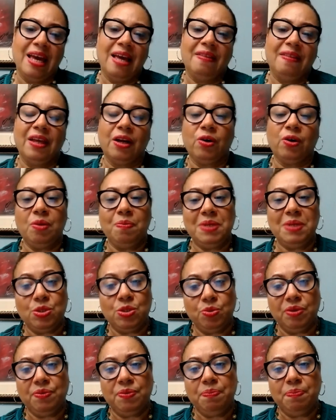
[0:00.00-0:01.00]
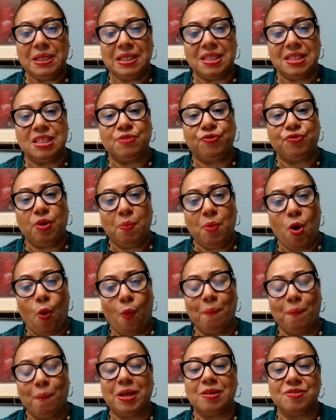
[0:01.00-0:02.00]
They're going to be doing business from
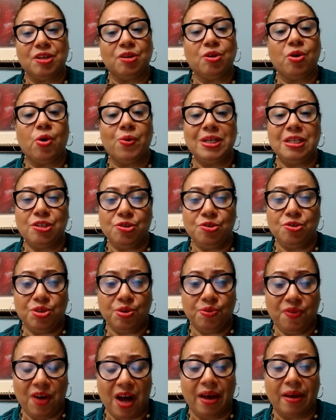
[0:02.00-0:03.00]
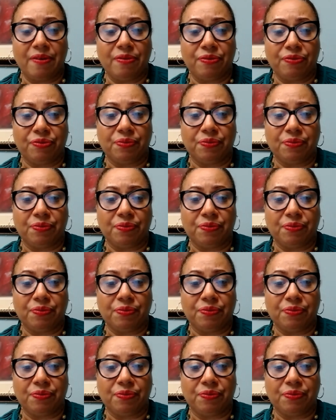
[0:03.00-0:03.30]
home because they're going to survive.